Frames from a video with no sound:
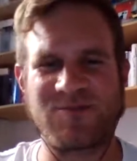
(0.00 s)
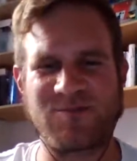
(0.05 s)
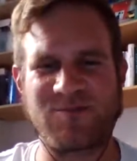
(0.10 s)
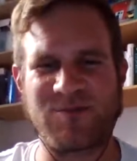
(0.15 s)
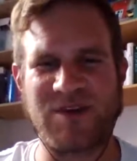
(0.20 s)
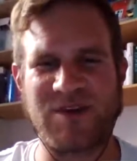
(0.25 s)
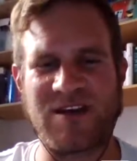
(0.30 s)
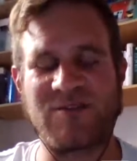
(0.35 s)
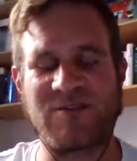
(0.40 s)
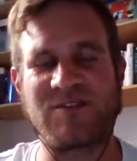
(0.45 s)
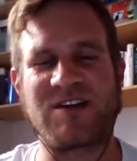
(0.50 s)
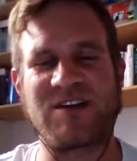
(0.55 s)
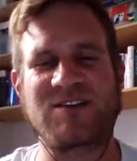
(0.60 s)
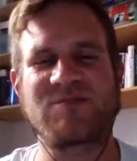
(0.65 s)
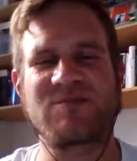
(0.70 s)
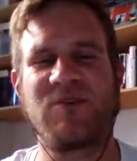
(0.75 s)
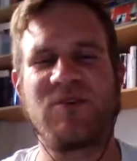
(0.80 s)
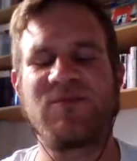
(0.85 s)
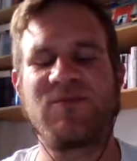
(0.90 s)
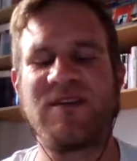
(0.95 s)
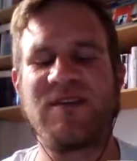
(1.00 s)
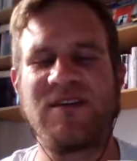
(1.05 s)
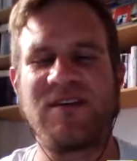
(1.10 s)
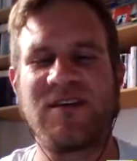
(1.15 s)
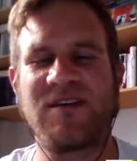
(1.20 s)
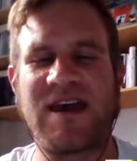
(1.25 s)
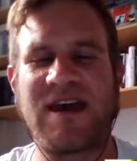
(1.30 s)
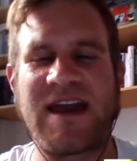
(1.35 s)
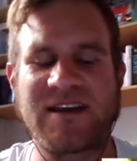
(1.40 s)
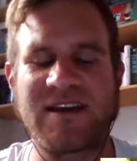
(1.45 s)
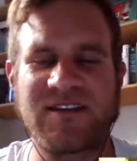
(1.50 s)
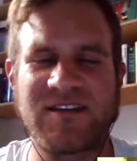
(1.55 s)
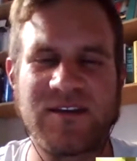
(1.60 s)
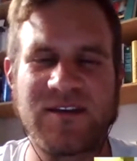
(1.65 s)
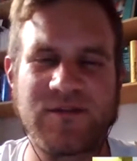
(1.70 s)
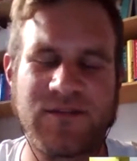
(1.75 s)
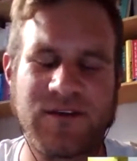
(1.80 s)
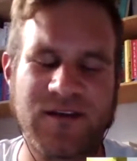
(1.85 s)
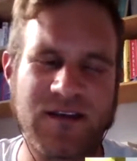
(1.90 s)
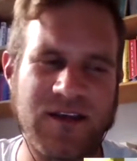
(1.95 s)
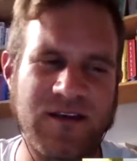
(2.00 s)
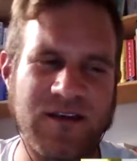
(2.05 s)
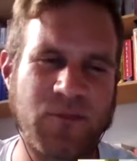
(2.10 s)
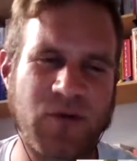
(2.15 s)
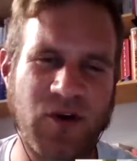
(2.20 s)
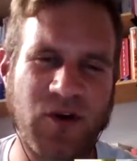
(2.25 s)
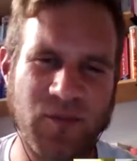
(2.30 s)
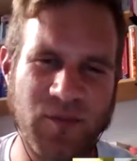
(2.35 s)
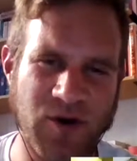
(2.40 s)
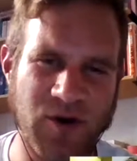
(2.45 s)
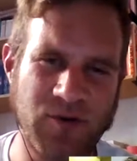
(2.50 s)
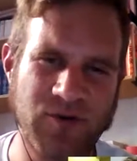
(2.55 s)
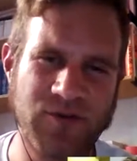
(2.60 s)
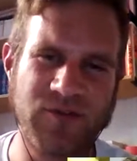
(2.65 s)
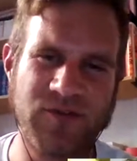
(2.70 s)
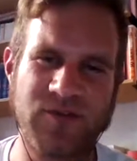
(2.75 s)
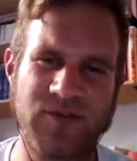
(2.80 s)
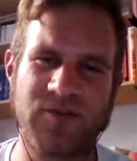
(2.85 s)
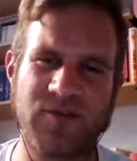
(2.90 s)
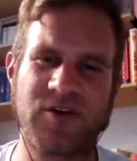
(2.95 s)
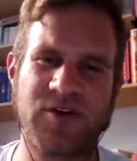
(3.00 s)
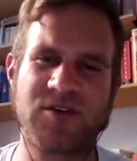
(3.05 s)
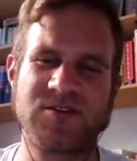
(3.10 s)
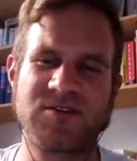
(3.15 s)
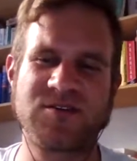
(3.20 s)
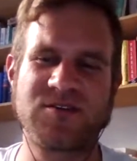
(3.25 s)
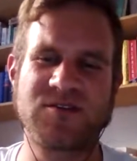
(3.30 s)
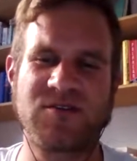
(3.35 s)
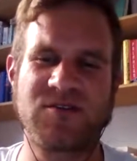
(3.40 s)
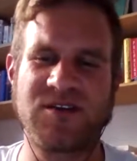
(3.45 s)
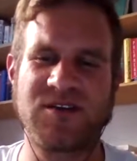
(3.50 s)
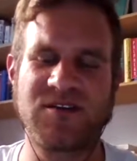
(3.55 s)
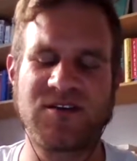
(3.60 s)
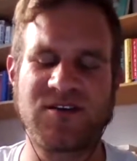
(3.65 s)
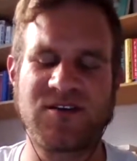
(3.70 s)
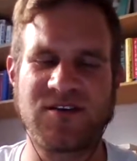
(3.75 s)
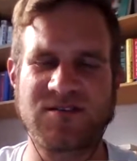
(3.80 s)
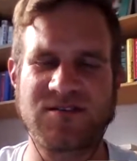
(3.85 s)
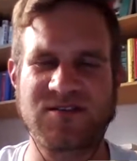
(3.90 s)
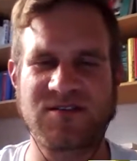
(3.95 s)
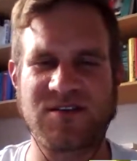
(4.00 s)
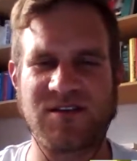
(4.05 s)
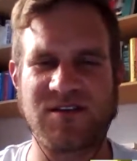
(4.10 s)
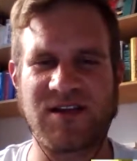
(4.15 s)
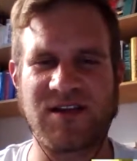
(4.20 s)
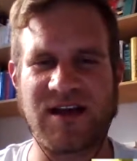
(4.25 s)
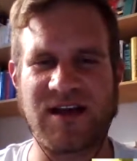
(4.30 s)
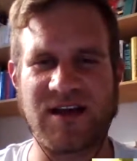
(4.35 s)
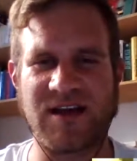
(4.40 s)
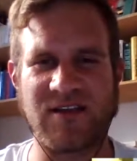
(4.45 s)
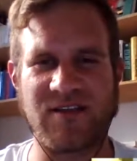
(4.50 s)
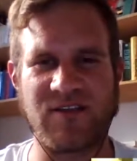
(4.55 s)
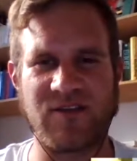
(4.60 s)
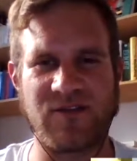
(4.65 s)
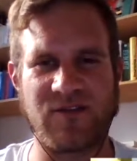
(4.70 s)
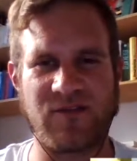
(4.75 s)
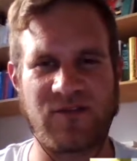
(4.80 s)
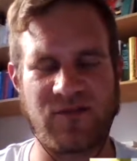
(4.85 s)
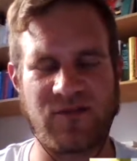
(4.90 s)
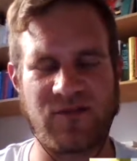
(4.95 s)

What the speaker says: I mean, that's what we actively promote also in the hostel, and